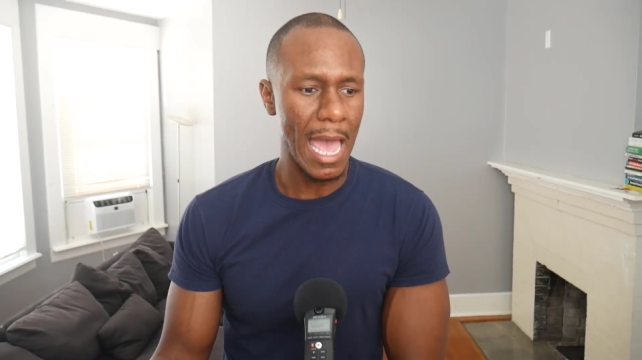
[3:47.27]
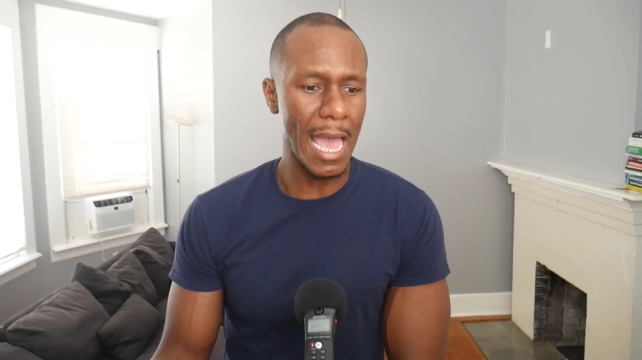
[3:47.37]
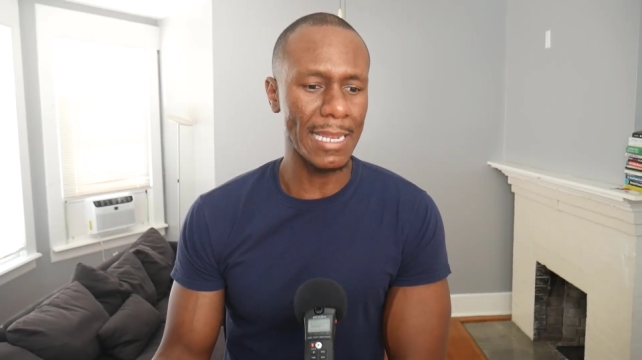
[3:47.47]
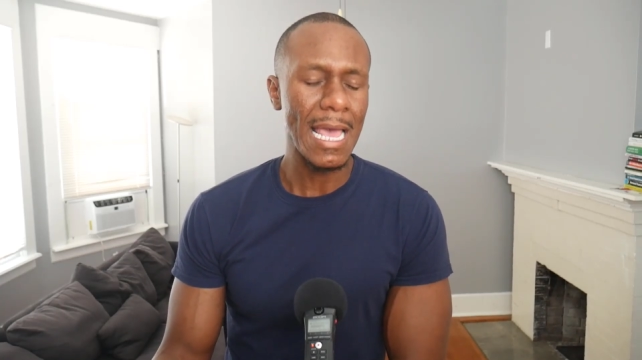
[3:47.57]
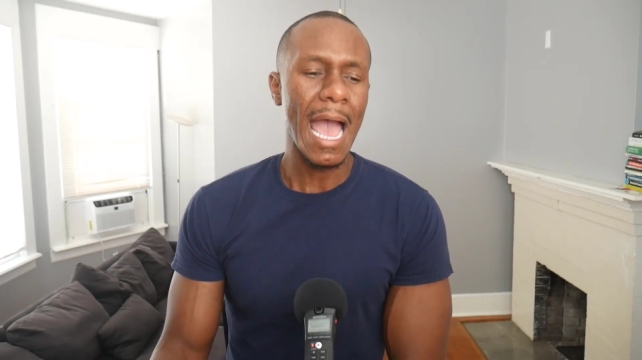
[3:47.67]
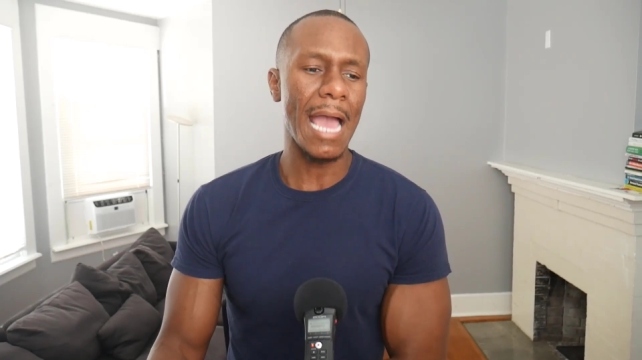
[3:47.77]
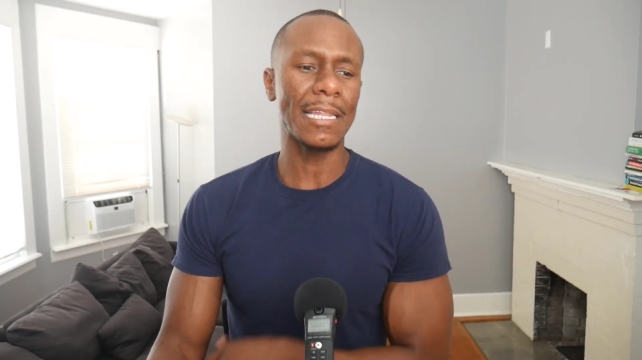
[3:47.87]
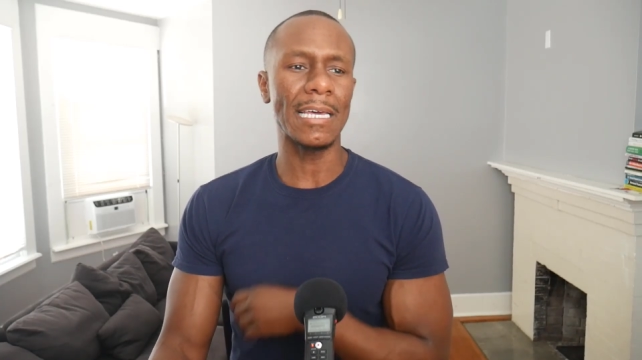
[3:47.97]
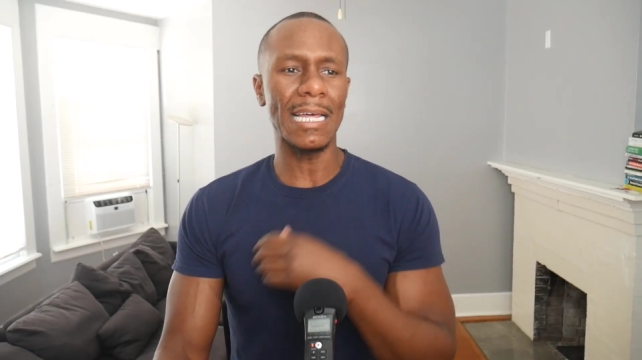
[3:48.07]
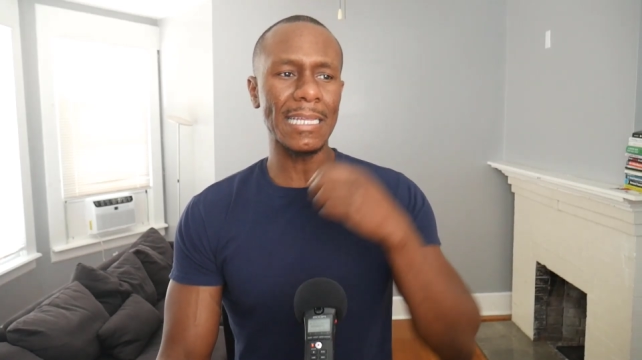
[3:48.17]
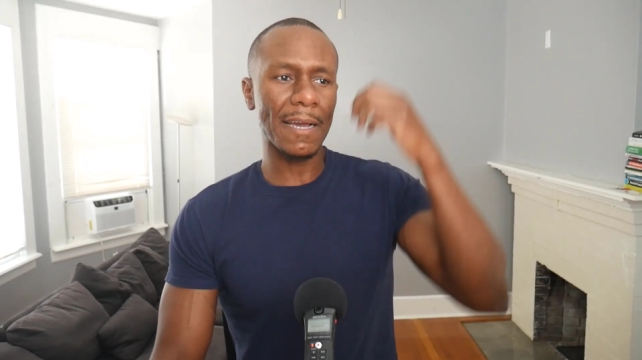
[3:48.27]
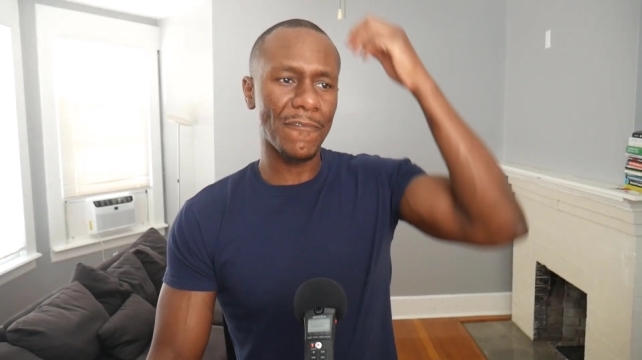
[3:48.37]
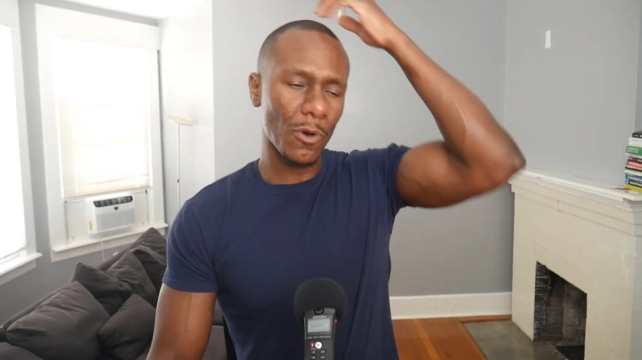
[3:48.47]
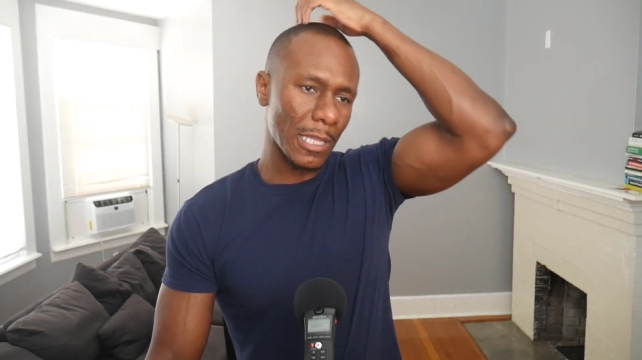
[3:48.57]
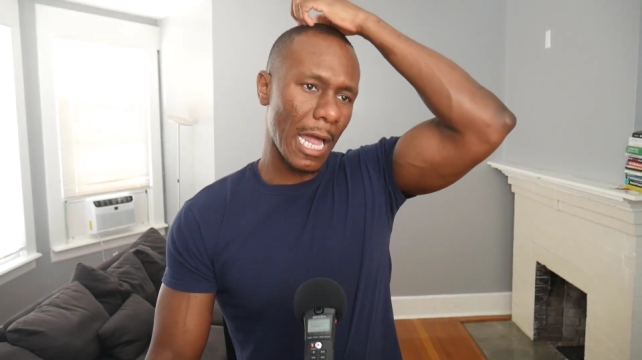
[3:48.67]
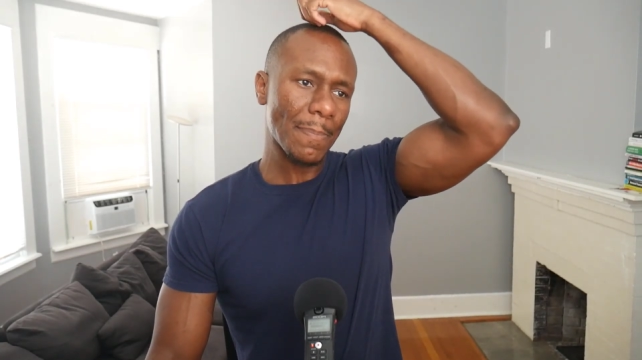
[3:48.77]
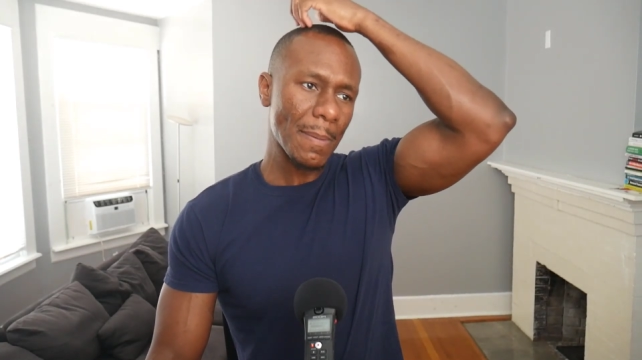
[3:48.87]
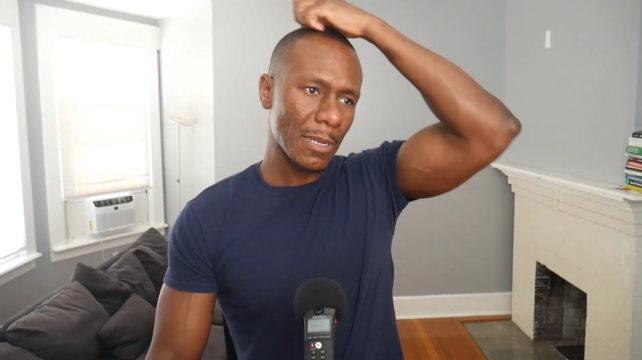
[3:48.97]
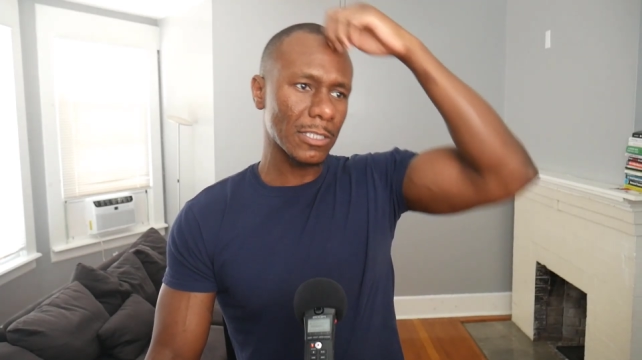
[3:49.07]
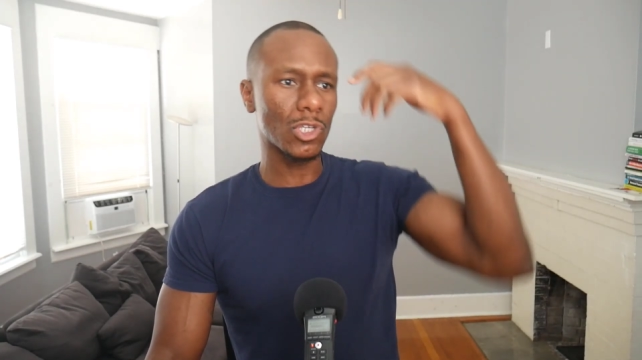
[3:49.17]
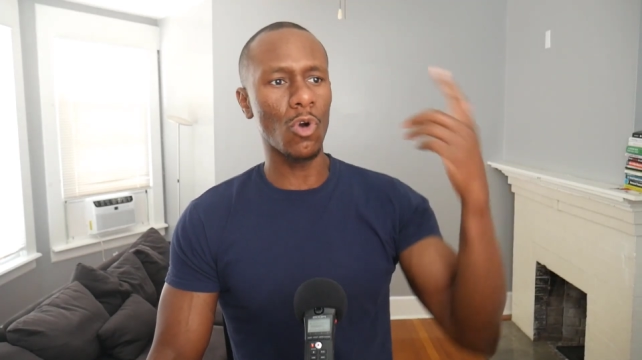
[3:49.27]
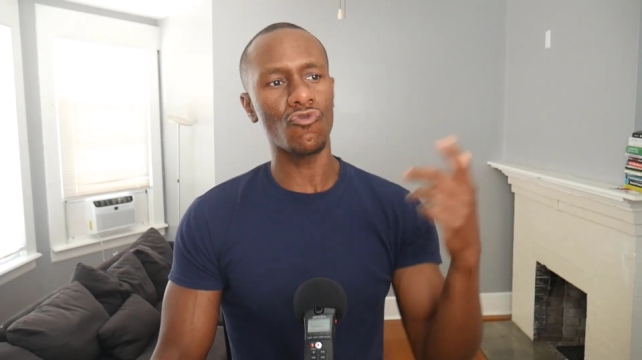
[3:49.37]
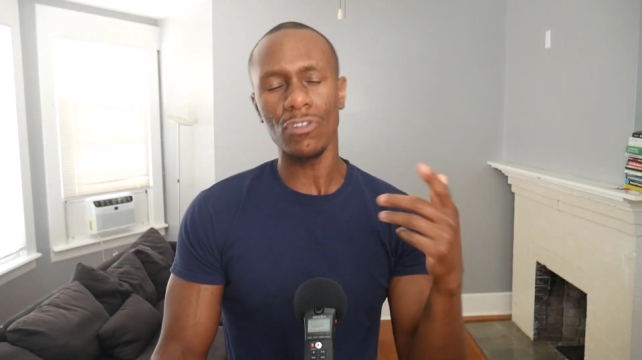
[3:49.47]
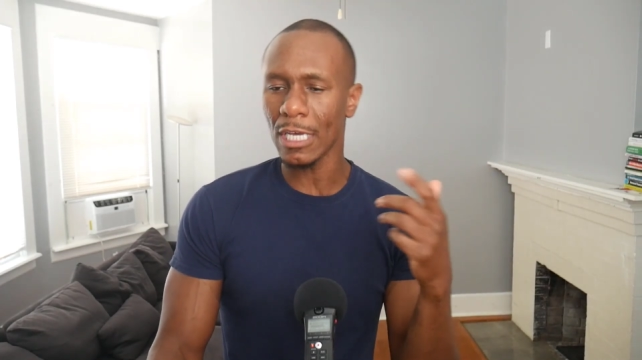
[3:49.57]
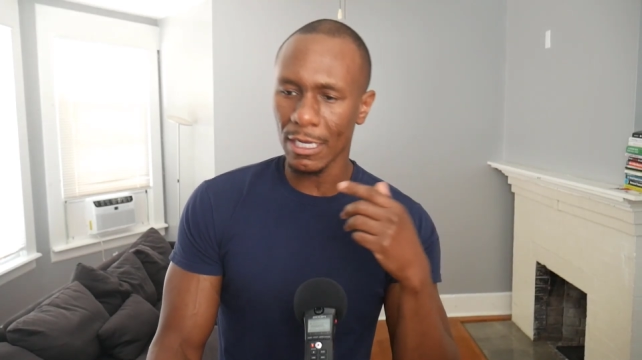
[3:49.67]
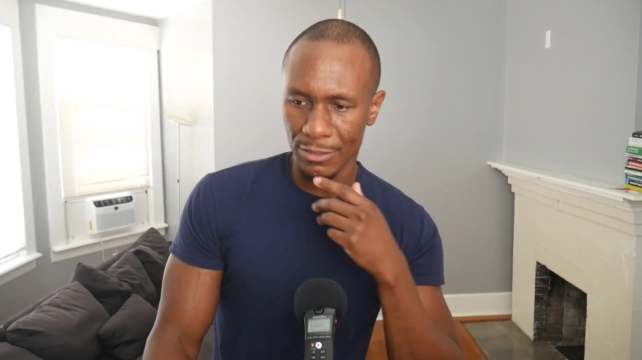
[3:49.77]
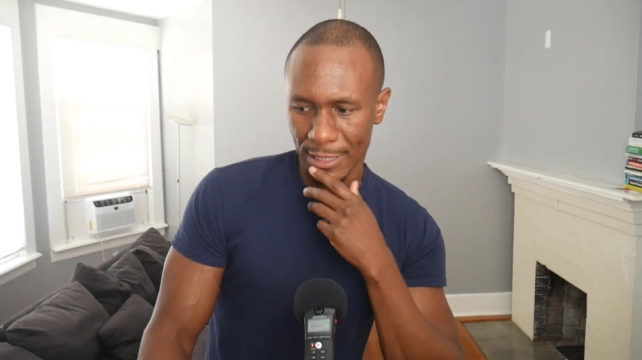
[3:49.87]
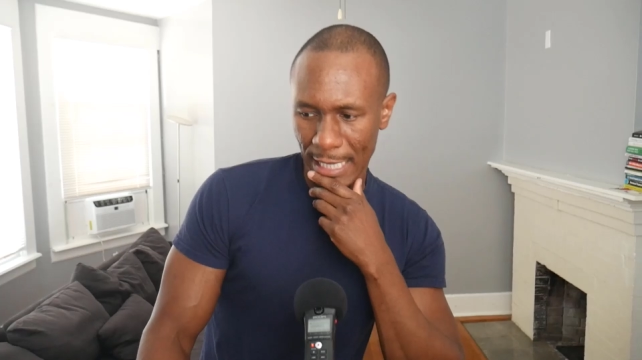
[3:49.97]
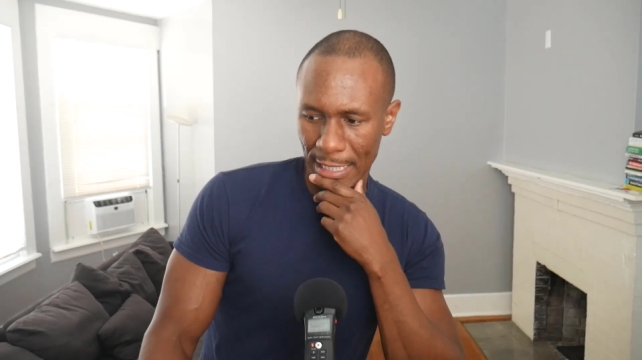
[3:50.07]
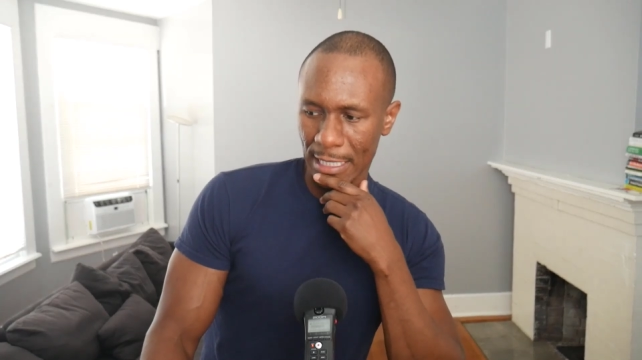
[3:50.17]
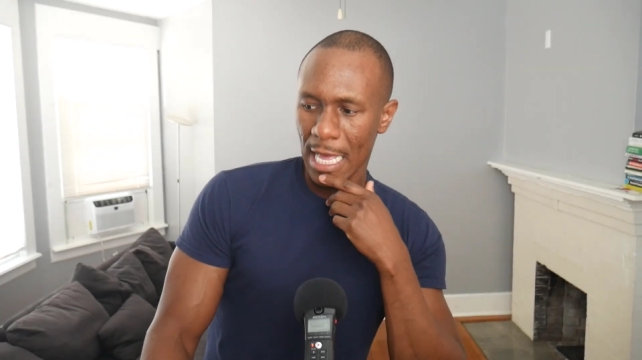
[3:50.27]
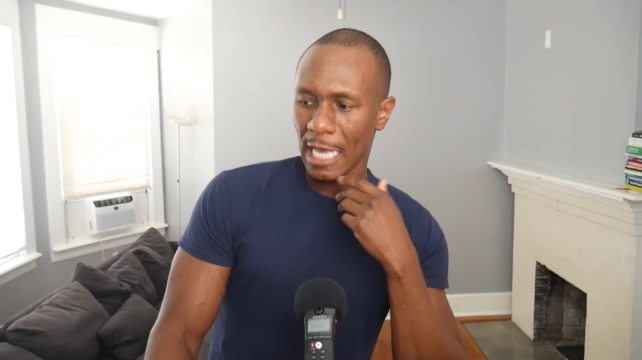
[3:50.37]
And I think for a lot of people, they don't really understand,